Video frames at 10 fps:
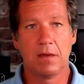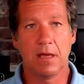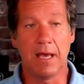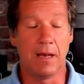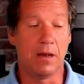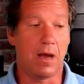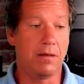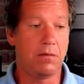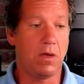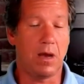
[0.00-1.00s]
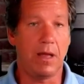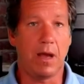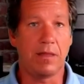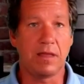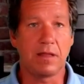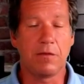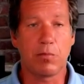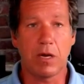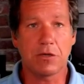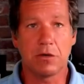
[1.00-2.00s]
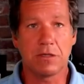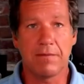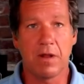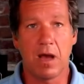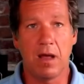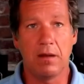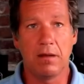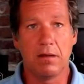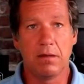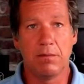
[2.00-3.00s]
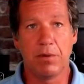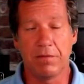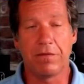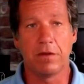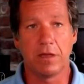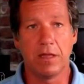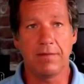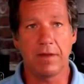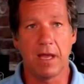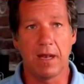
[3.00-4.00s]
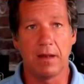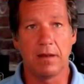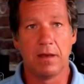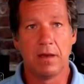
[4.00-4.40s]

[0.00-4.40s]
And I think these pressures have not been fully alleviated,